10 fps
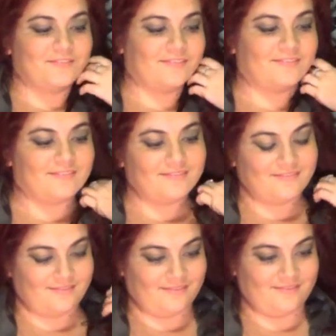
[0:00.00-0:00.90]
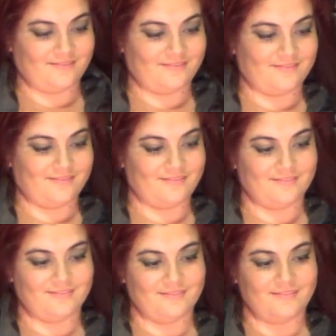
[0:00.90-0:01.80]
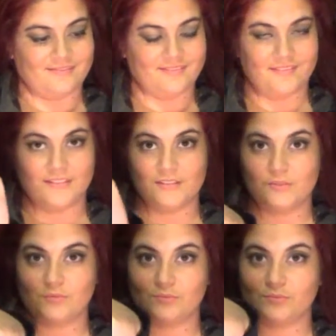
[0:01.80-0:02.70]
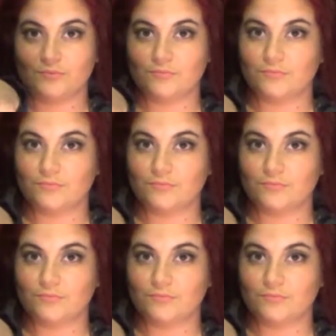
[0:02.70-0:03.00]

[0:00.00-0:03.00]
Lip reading: The person shown says nothing.